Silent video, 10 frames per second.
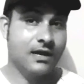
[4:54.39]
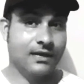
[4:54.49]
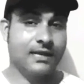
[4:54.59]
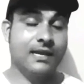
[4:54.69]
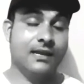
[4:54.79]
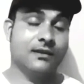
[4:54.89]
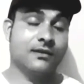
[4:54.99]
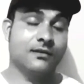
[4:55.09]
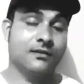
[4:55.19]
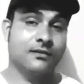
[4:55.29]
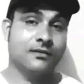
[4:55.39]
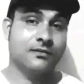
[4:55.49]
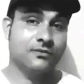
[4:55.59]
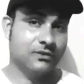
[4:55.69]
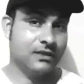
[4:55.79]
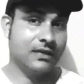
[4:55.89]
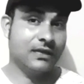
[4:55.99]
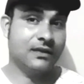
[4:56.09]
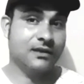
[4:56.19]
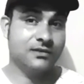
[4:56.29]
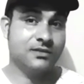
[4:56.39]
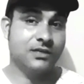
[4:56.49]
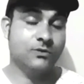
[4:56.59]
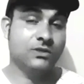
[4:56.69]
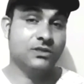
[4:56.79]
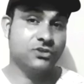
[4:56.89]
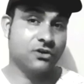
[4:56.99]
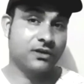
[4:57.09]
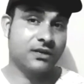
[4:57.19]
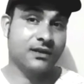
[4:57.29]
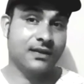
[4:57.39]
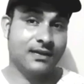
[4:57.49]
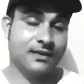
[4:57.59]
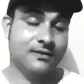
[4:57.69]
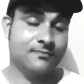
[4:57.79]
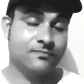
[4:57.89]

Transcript: Again, they continue their journey ahead.